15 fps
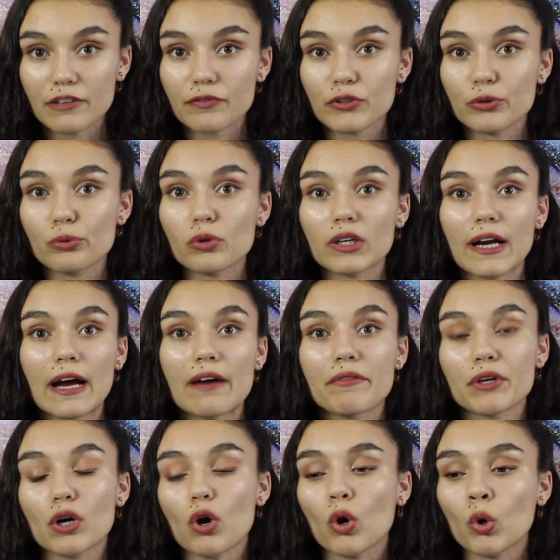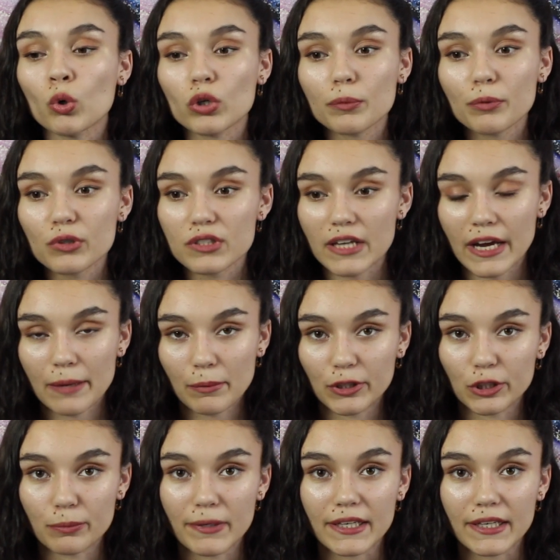If you are having a horrible time on your